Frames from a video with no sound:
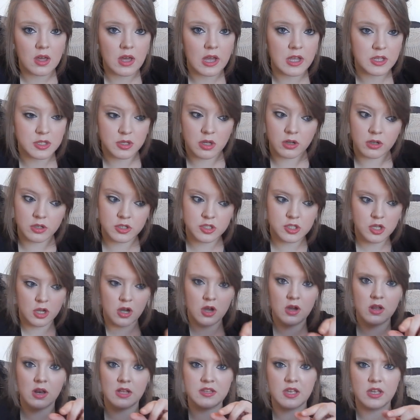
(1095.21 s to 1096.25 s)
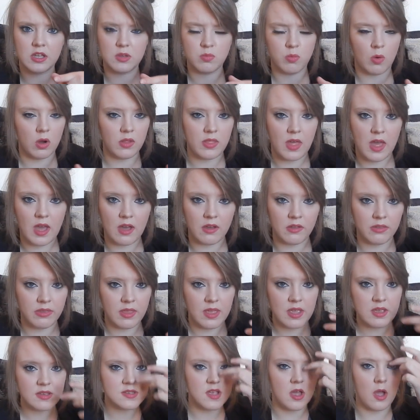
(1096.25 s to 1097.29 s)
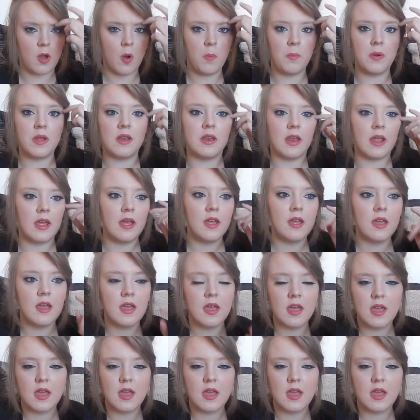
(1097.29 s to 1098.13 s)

That's all I saw. I was like, what the hell is this? So I opened it.